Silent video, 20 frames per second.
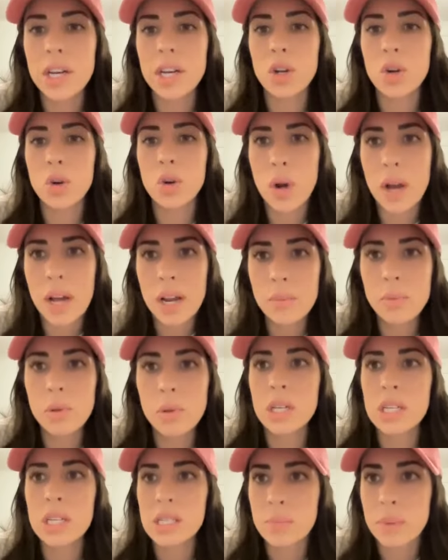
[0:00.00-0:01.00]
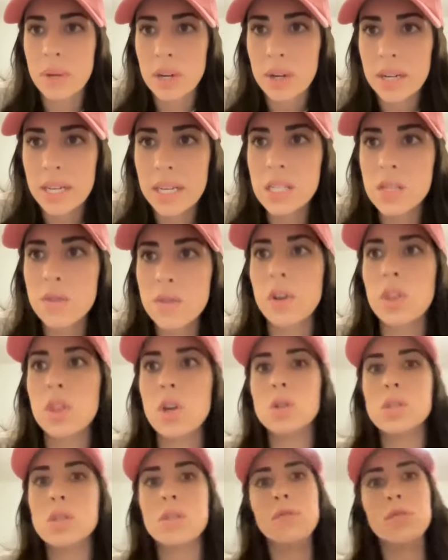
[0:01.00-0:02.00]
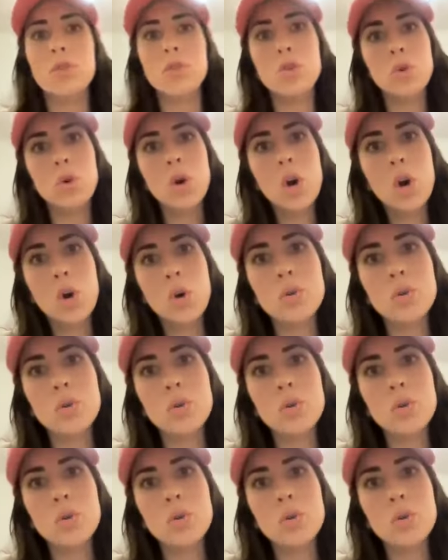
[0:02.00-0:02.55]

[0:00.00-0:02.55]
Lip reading: incredible experience for those of you